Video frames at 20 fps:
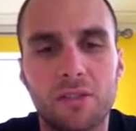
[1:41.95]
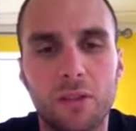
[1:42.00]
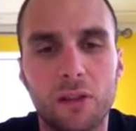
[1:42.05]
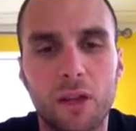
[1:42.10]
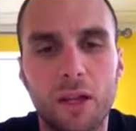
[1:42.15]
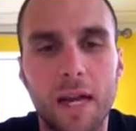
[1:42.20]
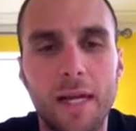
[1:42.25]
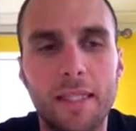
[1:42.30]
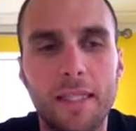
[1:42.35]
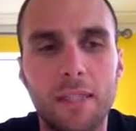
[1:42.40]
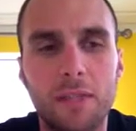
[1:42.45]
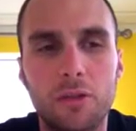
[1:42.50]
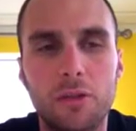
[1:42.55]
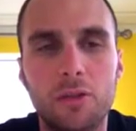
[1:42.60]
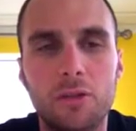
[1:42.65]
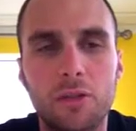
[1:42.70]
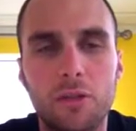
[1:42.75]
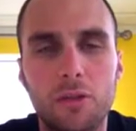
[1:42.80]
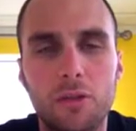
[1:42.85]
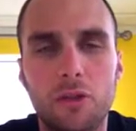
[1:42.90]
Look, I need
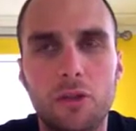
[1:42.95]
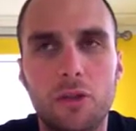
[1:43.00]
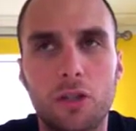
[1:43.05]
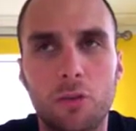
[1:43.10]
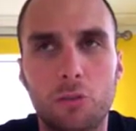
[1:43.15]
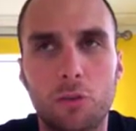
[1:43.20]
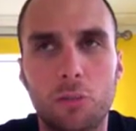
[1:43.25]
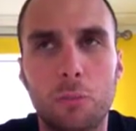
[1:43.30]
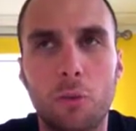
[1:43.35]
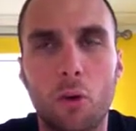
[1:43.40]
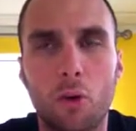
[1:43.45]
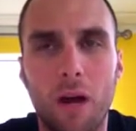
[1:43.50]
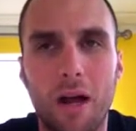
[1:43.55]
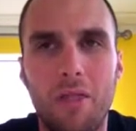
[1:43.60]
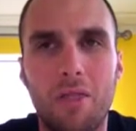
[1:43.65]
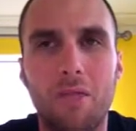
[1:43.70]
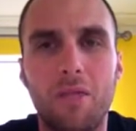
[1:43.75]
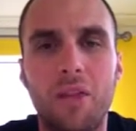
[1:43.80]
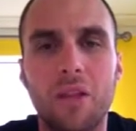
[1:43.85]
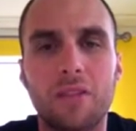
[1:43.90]
you to report
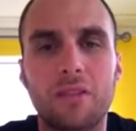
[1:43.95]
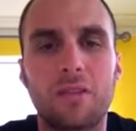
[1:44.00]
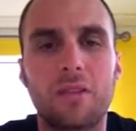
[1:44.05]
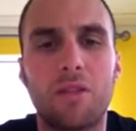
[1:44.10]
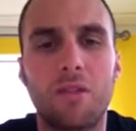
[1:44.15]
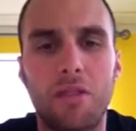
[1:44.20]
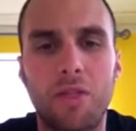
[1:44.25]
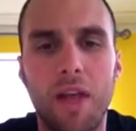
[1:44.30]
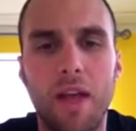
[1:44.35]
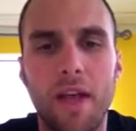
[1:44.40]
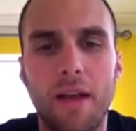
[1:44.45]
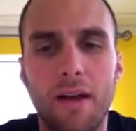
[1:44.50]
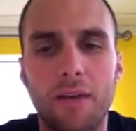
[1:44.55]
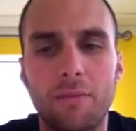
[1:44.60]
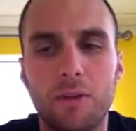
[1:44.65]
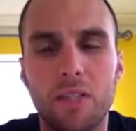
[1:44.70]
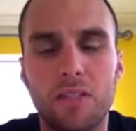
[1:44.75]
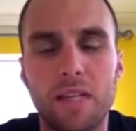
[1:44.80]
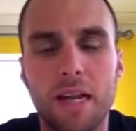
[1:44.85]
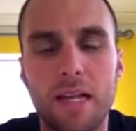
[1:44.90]
on this thing,
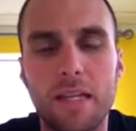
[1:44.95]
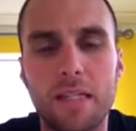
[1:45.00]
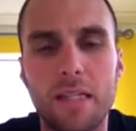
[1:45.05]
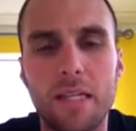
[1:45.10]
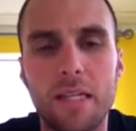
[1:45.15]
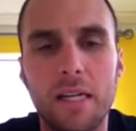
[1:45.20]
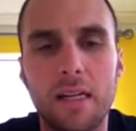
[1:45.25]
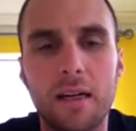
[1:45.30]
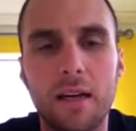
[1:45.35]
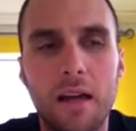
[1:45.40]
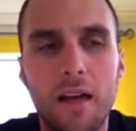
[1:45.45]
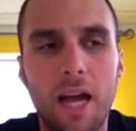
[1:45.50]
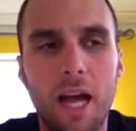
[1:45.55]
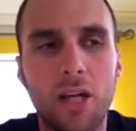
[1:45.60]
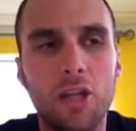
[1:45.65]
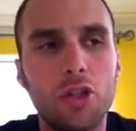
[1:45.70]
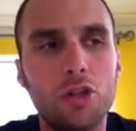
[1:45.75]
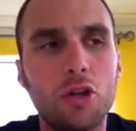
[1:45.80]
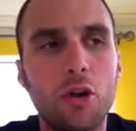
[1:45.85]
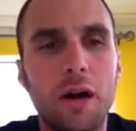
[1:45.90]
this idea,
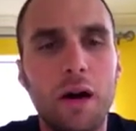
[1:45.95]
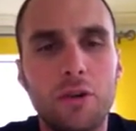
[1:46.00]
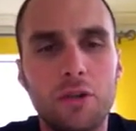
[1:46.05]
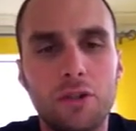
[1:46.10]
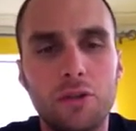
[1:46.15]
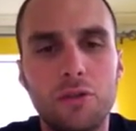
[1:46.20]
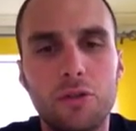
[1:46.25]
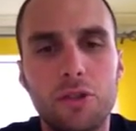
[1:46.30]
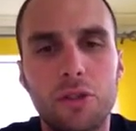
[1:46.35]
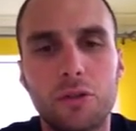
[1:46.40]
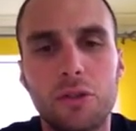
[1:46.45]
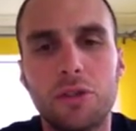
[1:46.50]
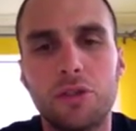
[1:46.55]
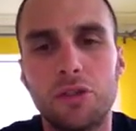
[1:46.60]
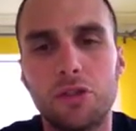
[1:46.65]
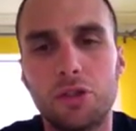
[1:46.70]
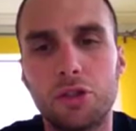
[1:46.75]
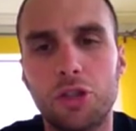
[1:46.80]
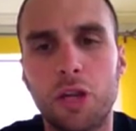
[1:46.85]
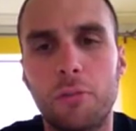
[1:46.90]
and you go out, you do your
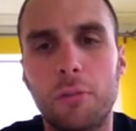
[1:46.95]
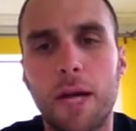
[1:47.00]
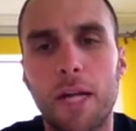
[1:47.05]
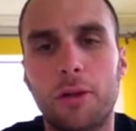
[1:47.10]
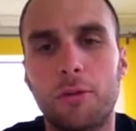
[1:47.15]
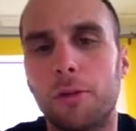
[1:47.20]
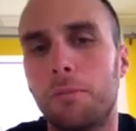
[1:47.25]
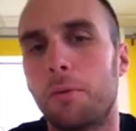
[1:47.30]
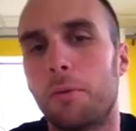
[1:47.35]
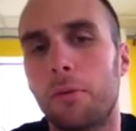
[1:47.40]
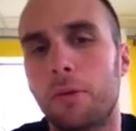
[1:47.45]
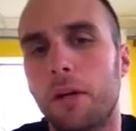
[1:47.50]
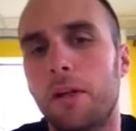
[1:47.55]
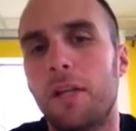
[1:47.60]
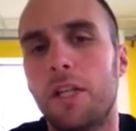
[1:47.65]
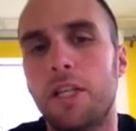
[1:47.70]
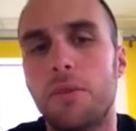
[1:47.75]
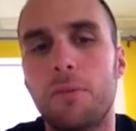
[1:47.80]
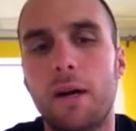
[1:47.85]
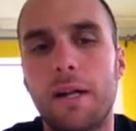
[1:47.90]
research, you come back and report, and
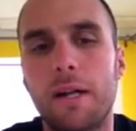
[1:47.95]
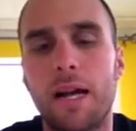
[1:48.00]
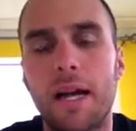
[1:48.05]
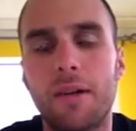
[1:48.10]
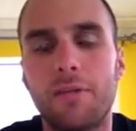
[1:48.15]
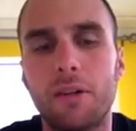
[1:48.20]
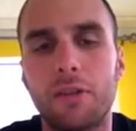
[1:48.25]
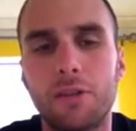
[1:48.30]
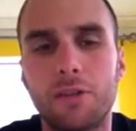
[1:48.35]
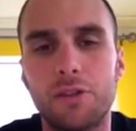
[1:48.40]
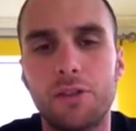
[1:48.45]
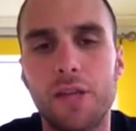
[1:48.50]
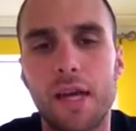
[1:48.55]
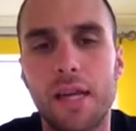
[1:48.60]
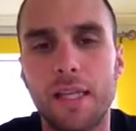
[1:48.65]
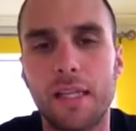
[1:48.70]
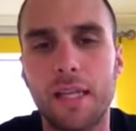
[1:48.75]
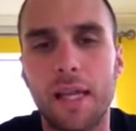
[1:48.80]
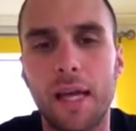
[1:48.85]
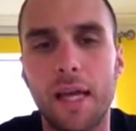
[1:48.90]
then you might not ever do
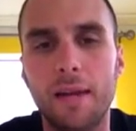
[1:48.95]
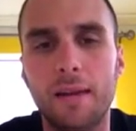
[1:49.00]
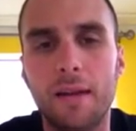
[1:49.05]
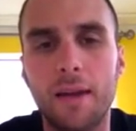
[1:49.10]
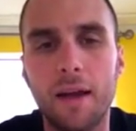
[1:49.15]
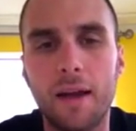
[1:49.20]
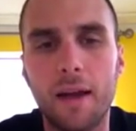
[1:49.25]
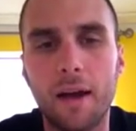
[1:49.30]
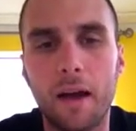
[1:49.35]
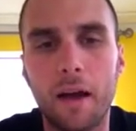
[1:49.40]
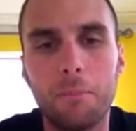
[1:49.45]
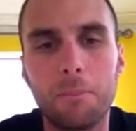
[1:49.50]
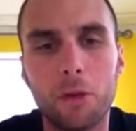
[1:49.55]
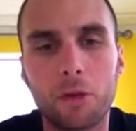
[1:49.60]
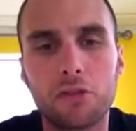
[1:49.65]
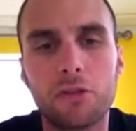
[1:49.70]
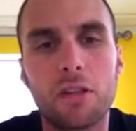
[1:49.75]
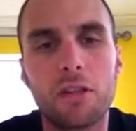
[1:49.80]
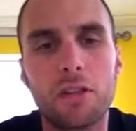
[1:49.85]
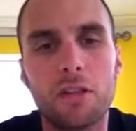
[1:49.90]
that again.
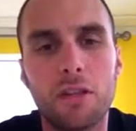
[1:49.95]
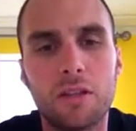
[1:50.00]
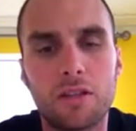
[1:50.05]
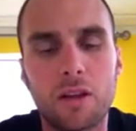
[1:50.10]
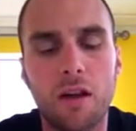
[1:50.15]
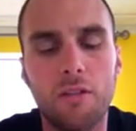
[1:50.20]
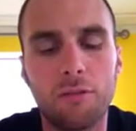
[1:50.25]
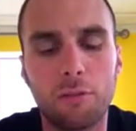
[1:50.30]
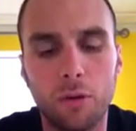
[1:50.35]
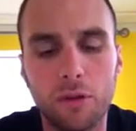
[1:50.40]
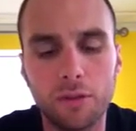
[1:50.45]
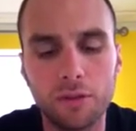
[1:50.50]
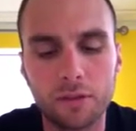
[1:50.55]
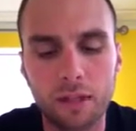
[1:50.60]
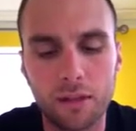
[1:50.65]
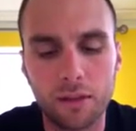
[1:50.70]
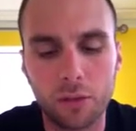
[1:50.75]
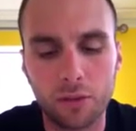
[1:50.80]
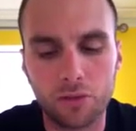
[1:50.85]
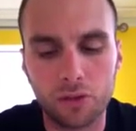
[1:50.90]
Those are the tough ones,
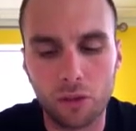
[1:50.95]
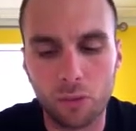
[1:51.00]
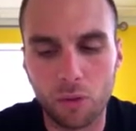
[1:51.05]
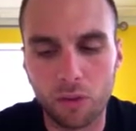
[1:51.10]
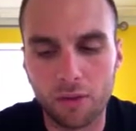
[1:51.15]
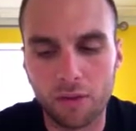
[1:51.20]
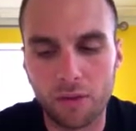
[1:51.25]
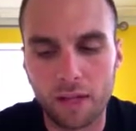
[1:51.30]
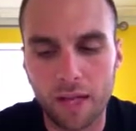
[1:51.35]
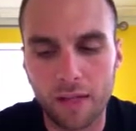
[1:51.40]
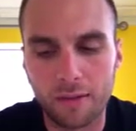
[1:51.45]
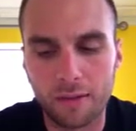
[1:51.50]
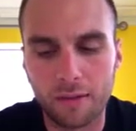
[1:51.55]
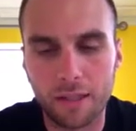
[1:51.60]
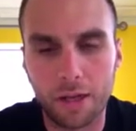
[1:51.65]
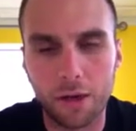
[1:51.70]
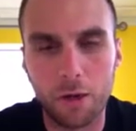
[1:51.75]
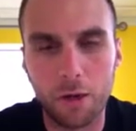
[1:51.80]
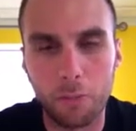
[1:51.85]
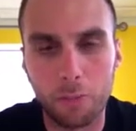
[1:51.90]
and those are the ones that
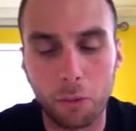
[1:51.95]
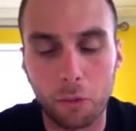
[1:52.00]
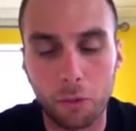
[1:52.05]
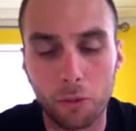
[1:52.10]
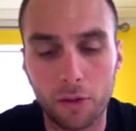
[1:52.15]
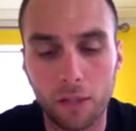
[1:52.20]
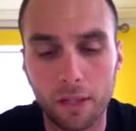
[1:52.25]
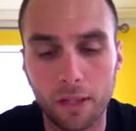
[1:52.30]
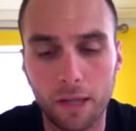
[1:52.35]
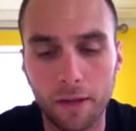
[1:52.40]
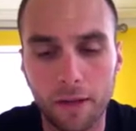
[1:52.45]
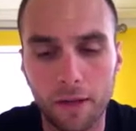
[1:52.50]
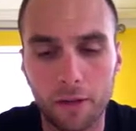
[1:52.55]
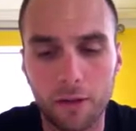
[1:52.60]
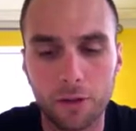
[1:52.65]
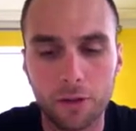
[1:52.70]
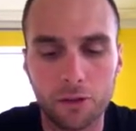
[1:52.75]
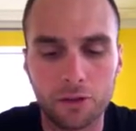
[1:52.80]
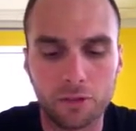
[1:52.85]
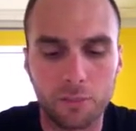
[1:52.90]
are important and that
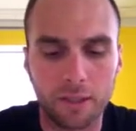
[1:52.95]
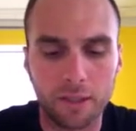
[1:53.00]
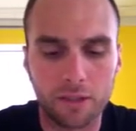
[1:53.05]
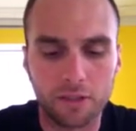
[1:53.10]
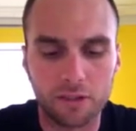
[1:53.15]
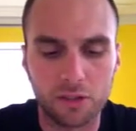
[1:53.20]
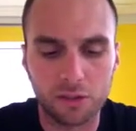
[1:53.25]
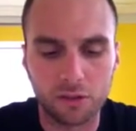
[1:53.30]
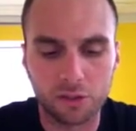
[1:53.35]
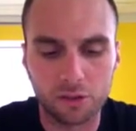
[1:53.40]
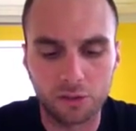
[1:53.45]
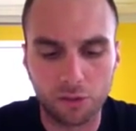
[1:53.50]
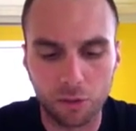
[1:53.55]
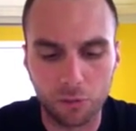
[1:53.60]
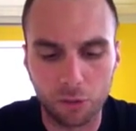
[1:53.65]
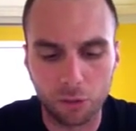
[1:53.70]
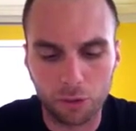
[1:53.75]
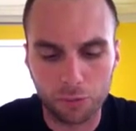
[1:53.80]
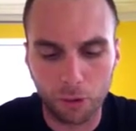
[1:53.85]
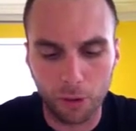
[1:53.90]
are used to make decisions for the
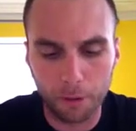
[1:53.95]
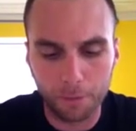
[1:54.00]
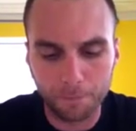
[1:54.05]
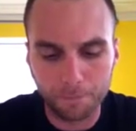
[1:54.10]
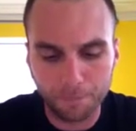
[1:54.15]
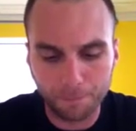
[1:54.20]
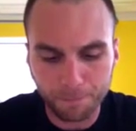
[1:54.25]
most part.